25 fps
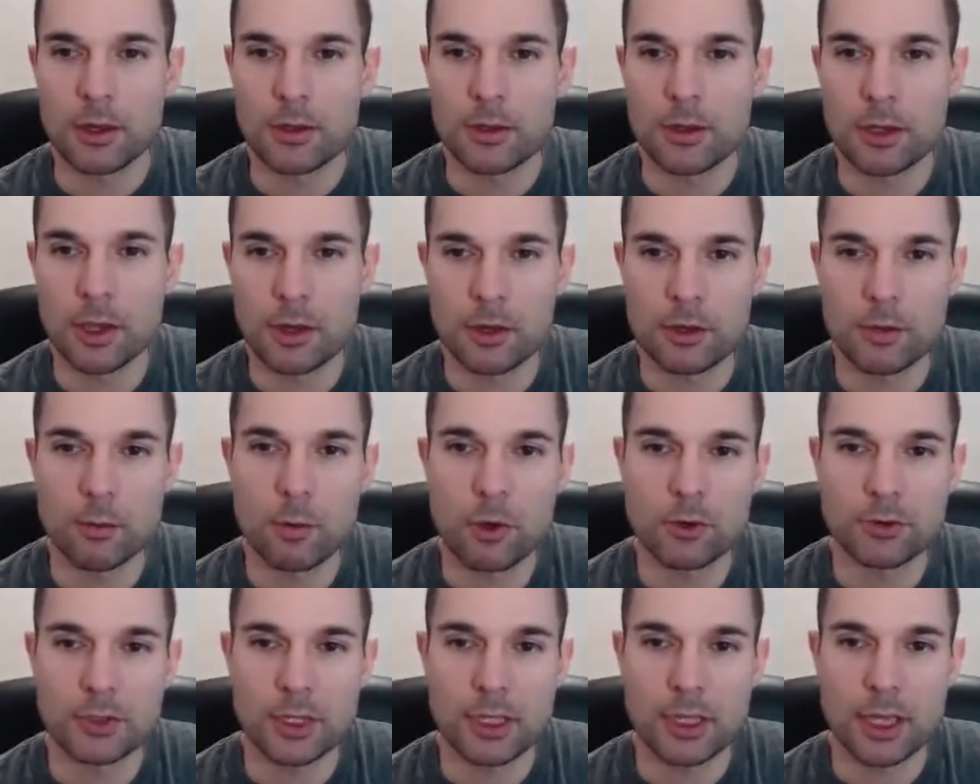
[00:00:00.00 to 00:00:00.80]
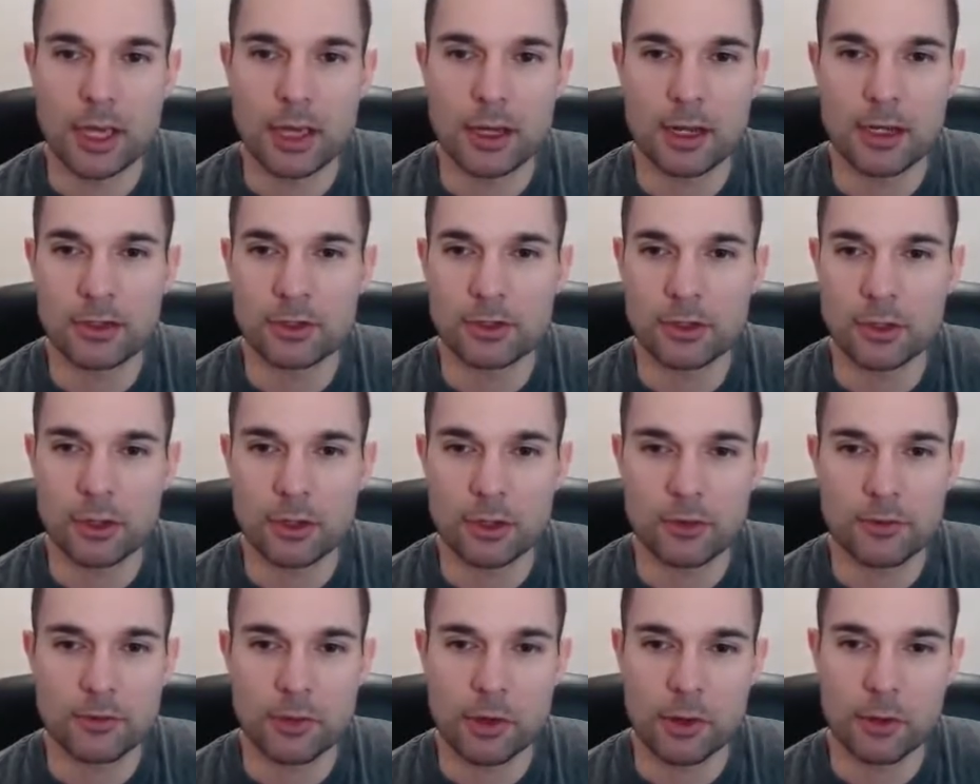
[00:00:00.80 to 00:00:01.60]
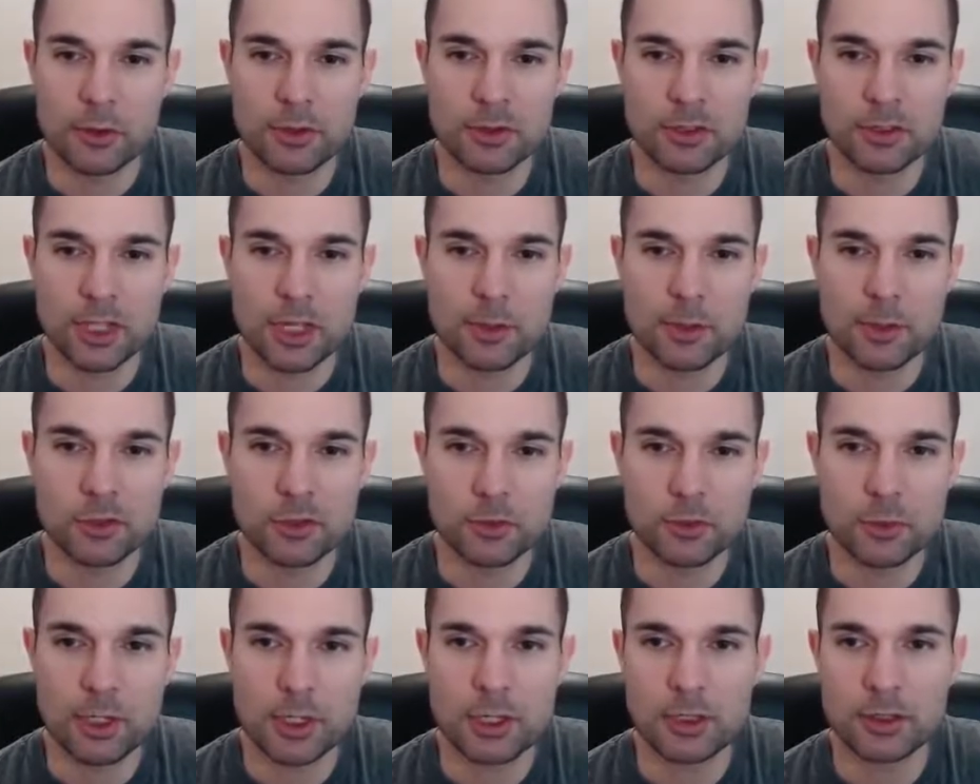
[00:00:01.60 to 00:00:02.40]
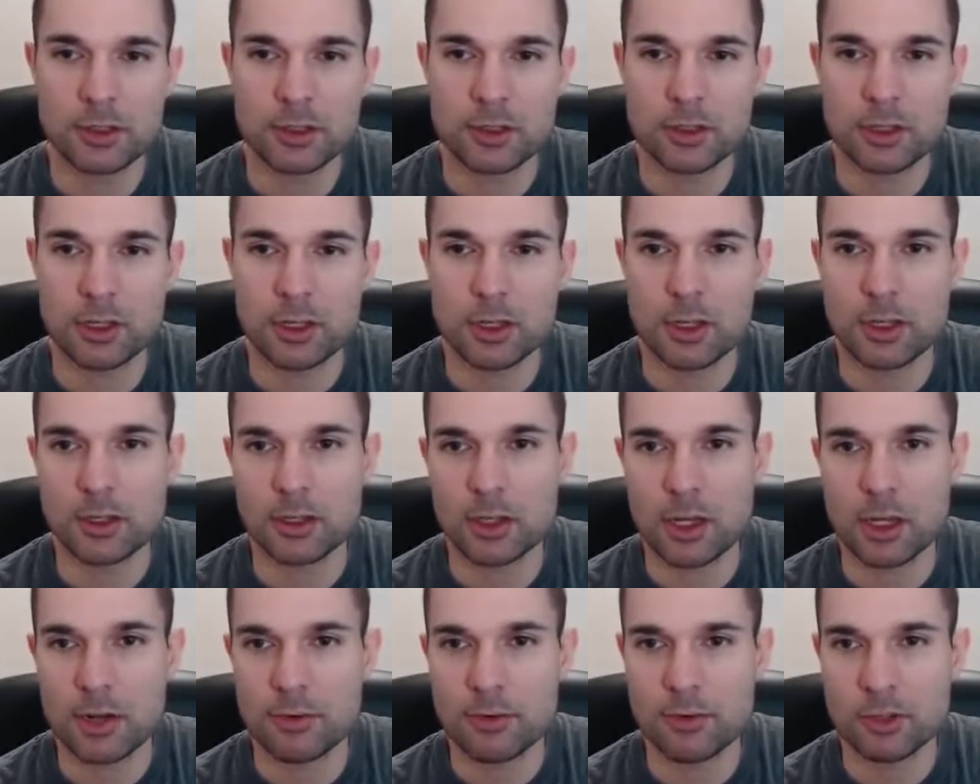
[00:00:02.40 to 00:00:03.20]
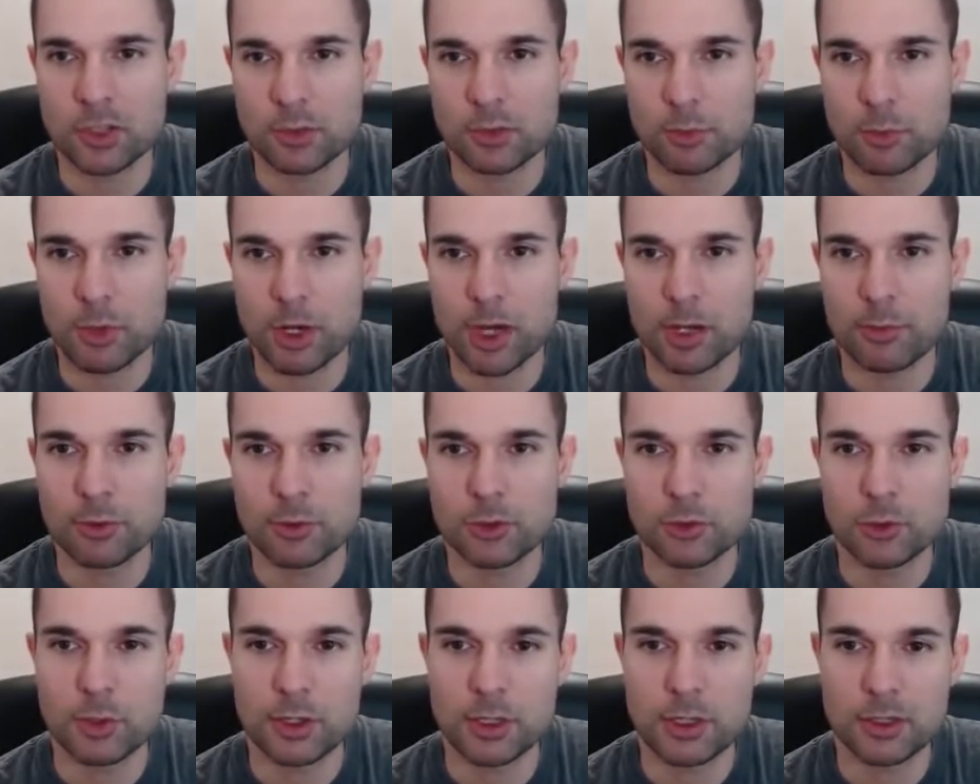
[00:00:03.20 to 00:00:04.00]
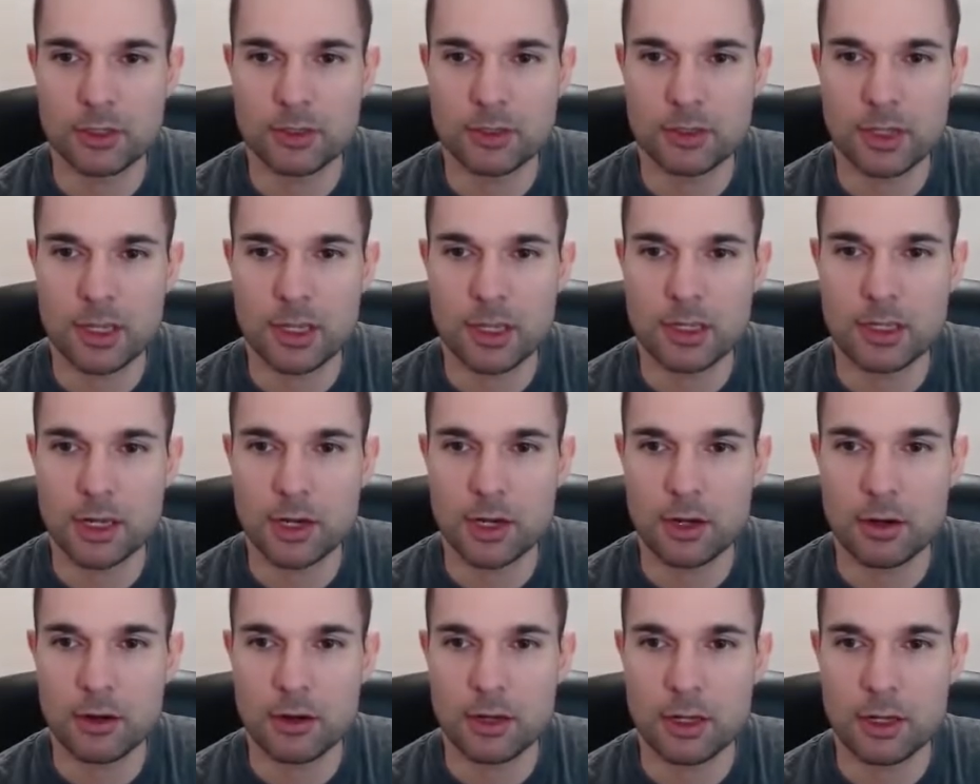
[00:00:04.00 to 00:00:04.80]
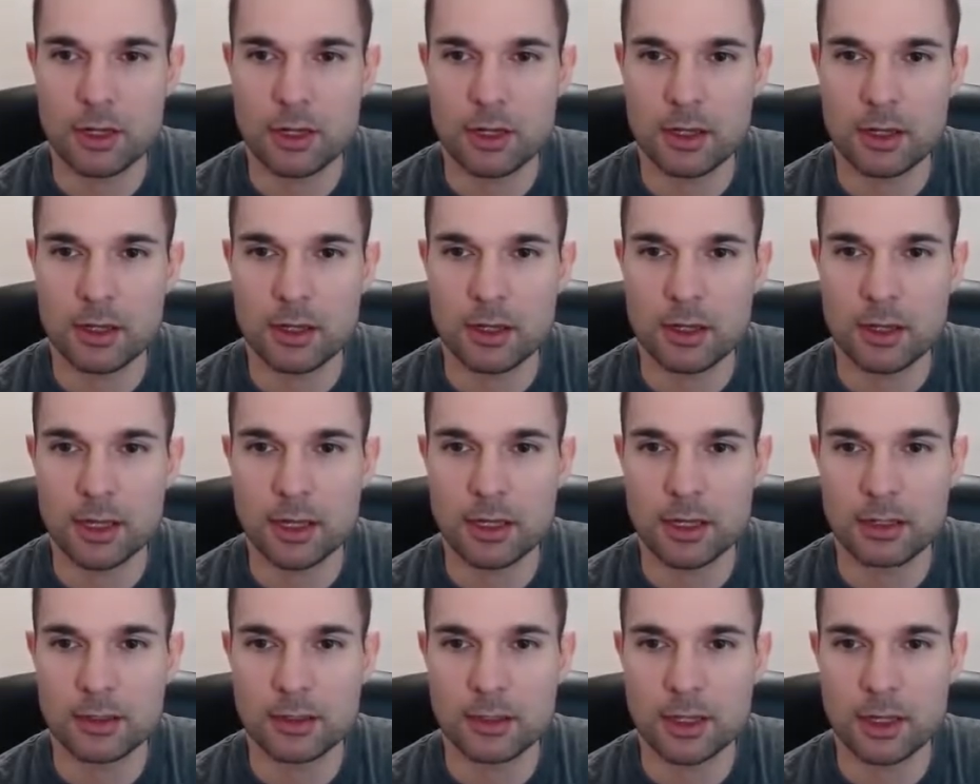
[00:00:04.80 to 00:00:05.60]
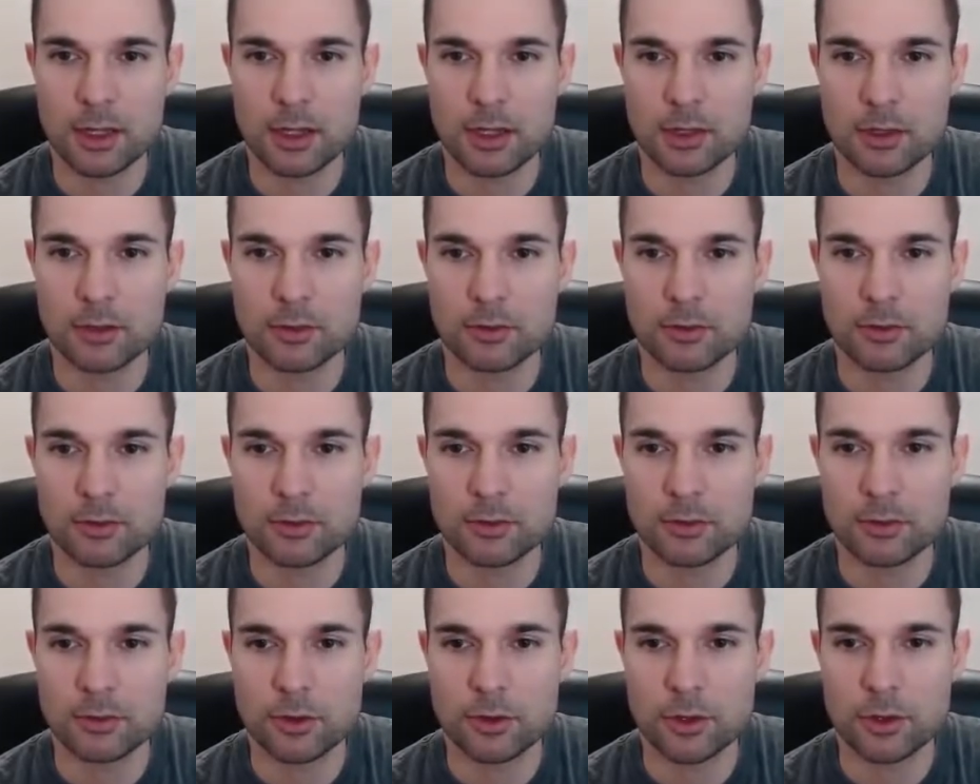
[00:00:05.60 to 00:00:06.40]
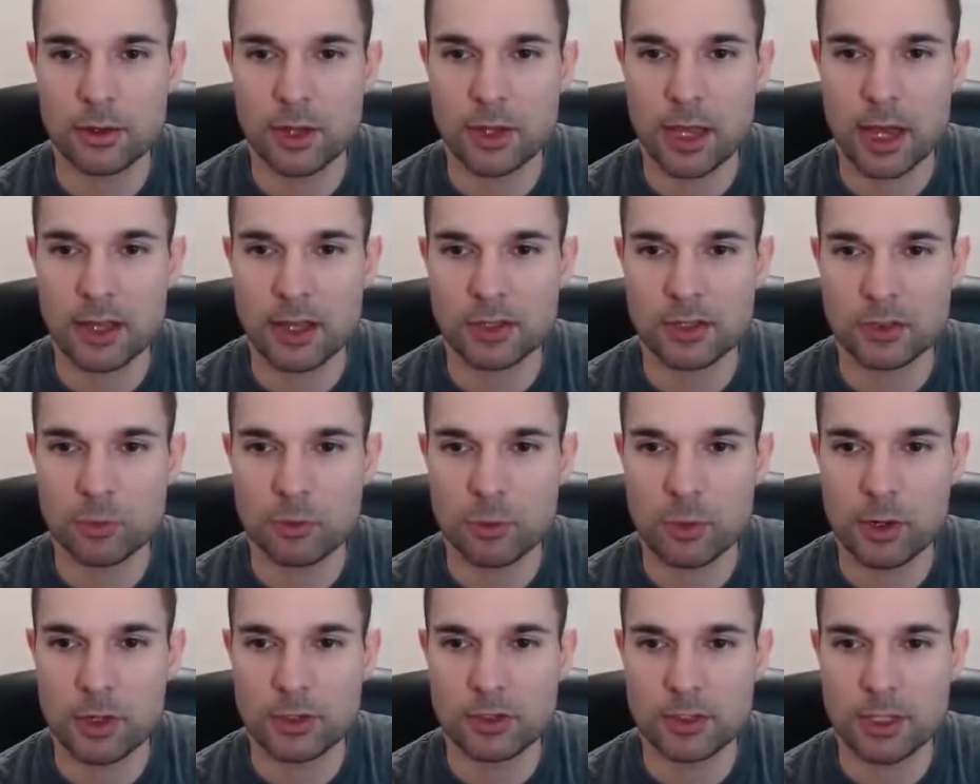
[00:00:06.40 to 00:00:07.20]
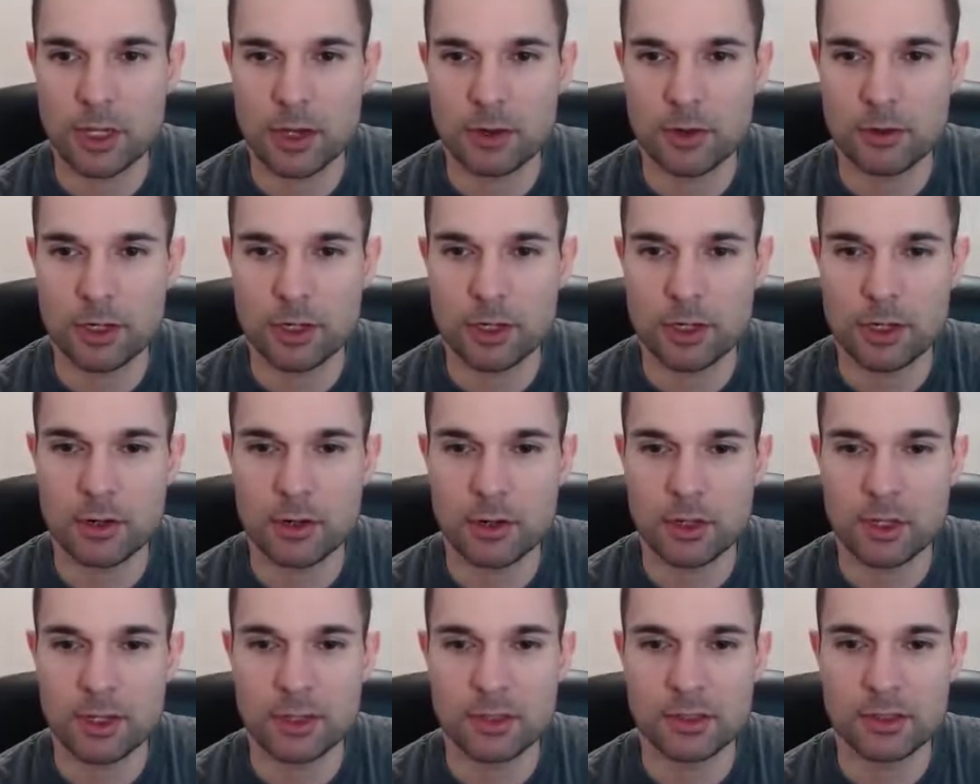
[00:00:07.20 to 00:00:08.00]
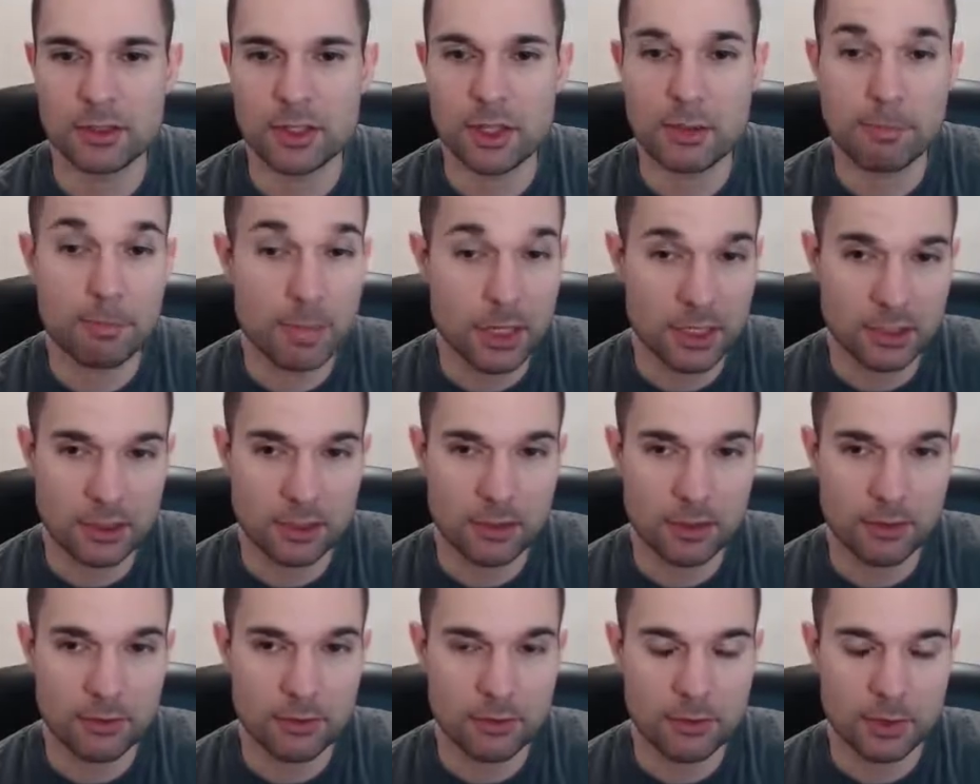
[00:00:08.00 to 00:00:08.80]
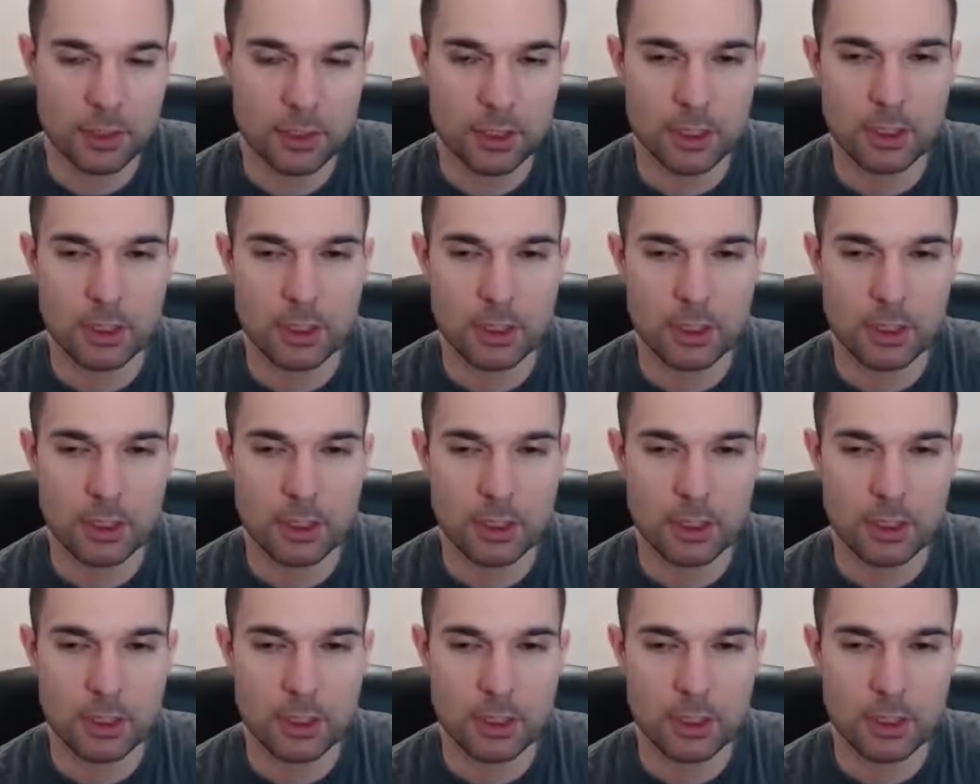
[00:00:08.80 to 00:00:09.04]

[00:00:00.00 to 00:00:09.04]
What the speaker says: The other multi-cannons are going to follow the same suites, kind of a spread between incendiary and the last one down here is emissive.